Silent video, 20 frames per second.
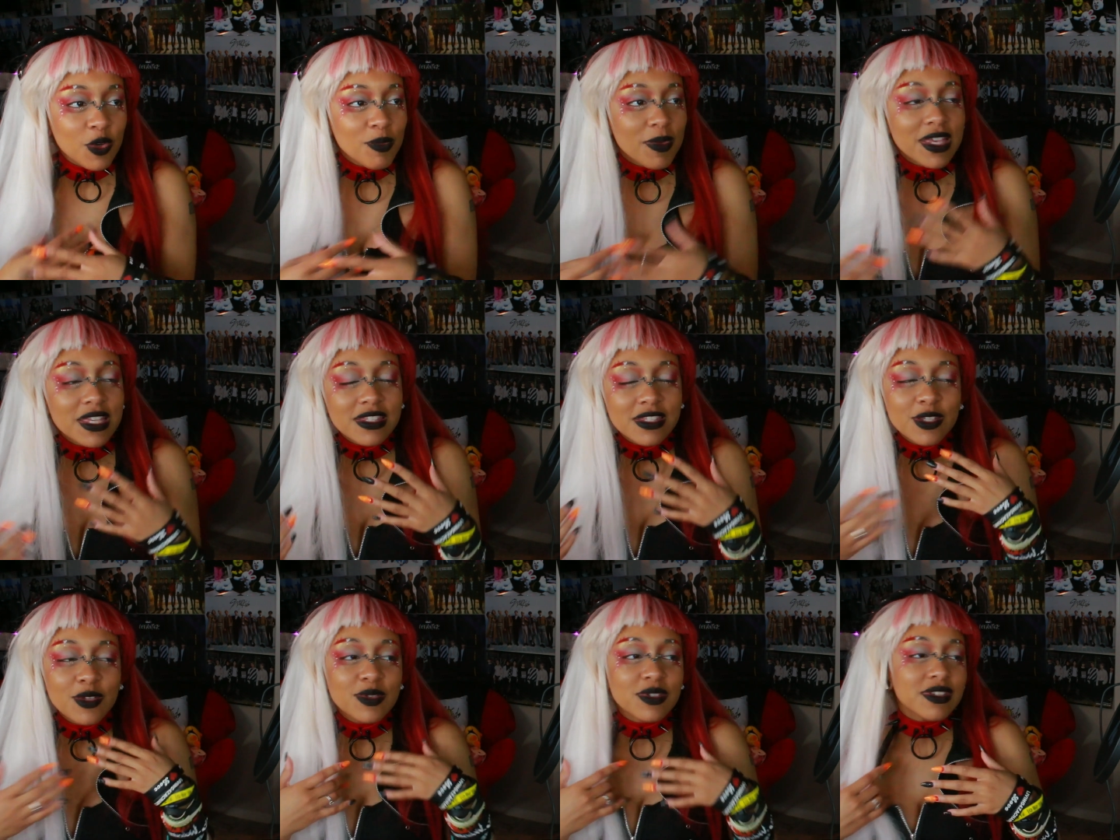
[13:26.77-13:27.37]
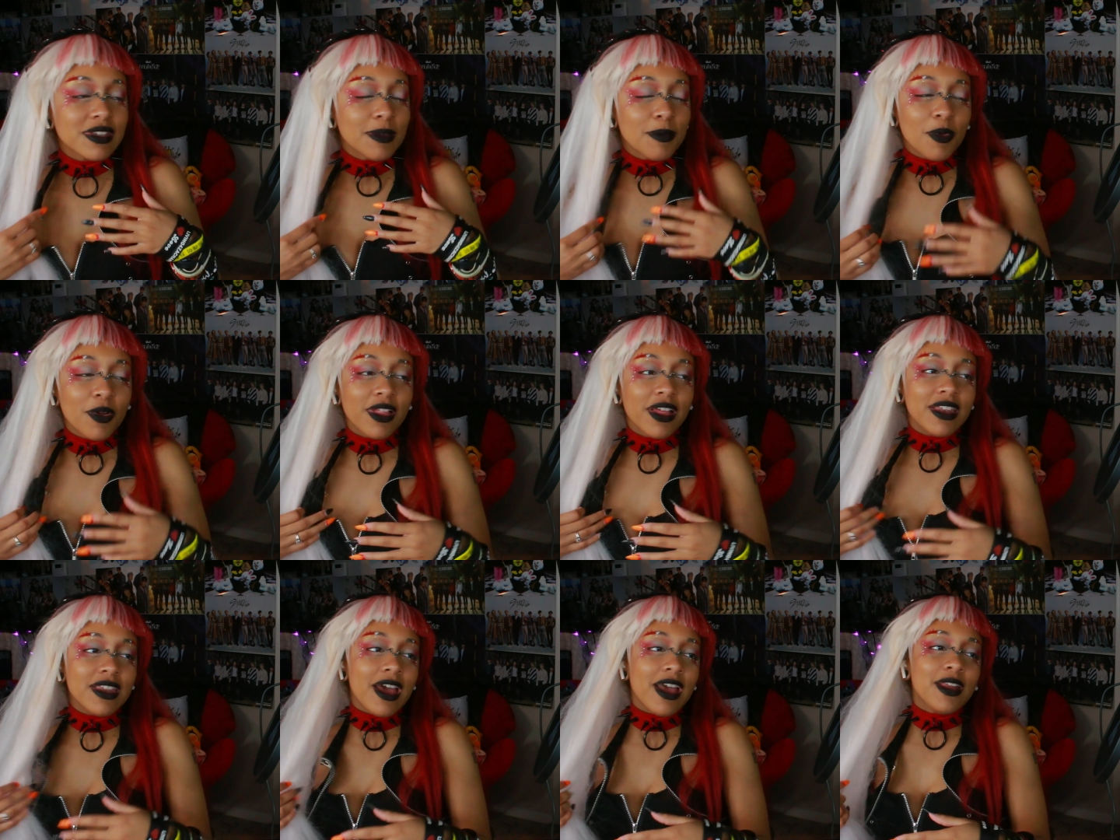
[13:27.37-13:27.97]
Who makes you sleep
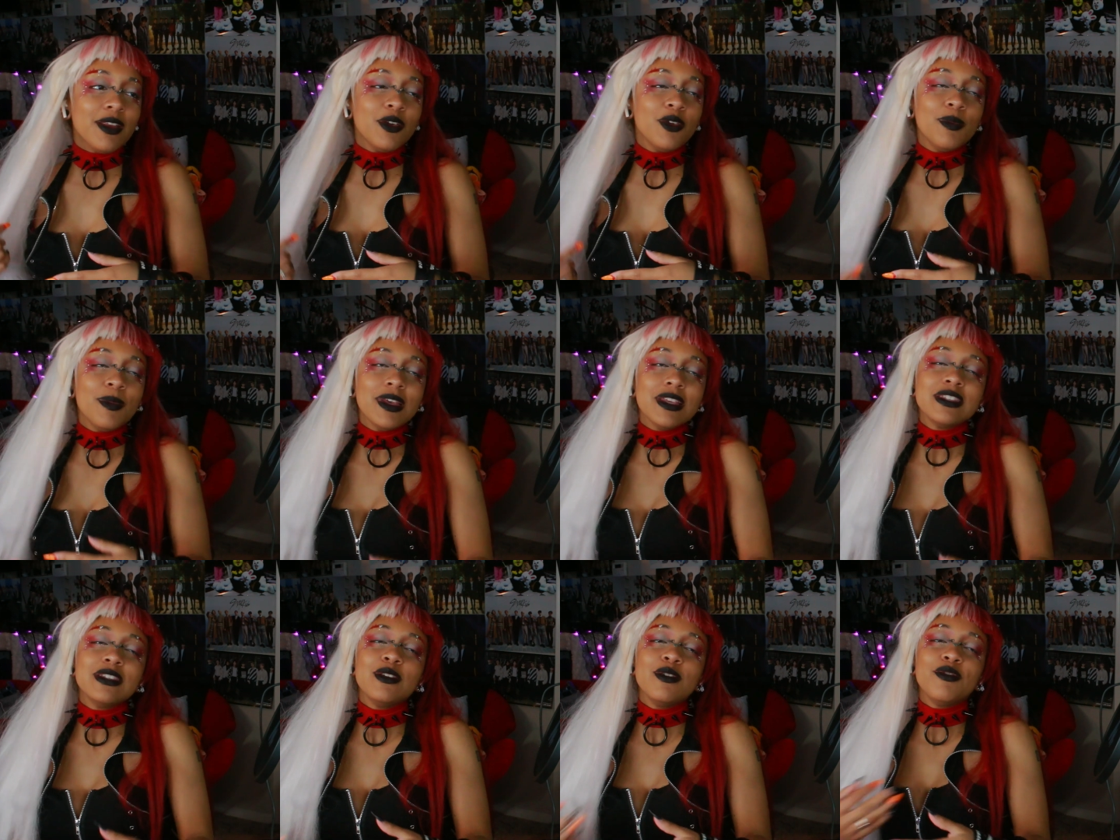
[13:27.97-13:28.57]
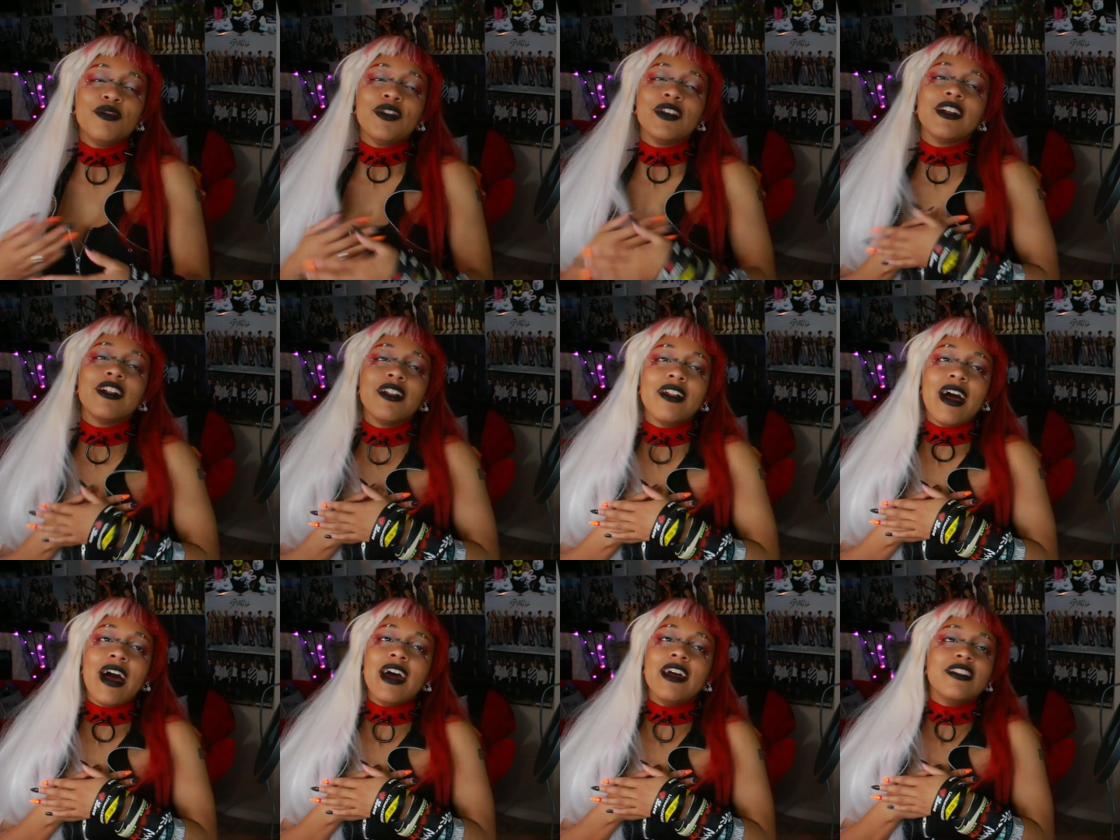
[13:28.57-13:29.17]
well at night? Who makes you
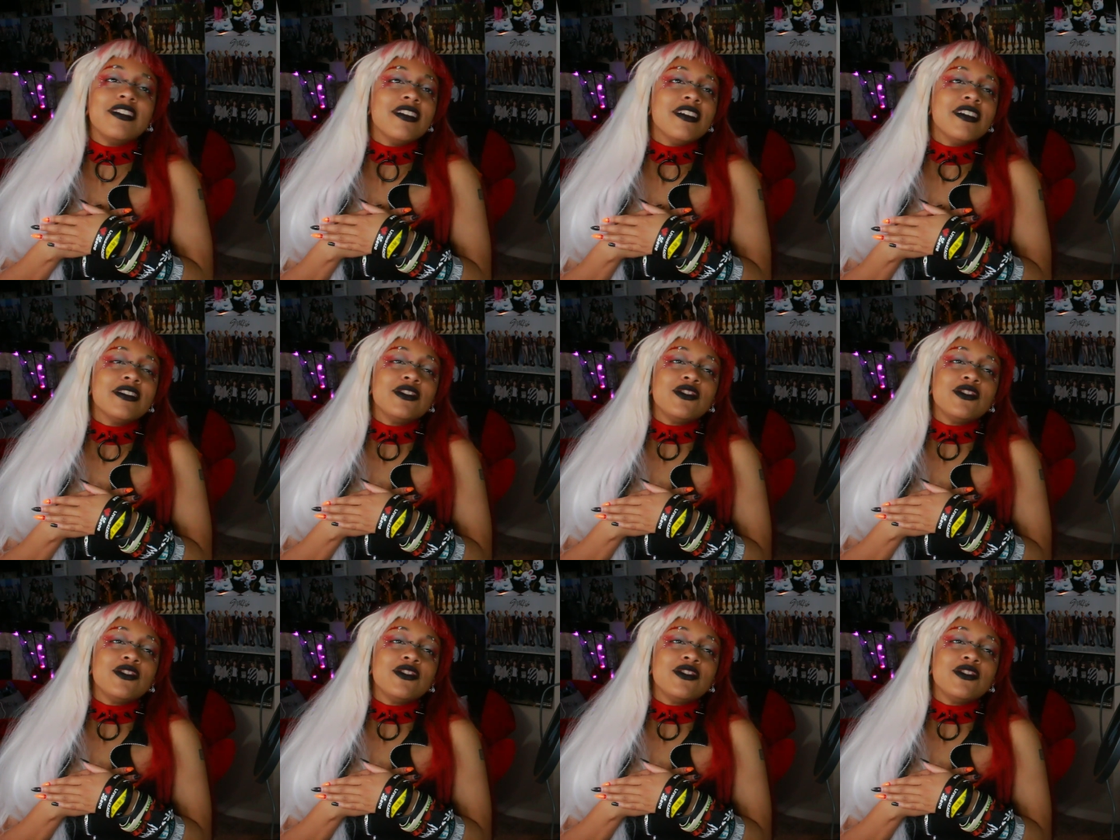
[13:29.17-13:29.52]
feel at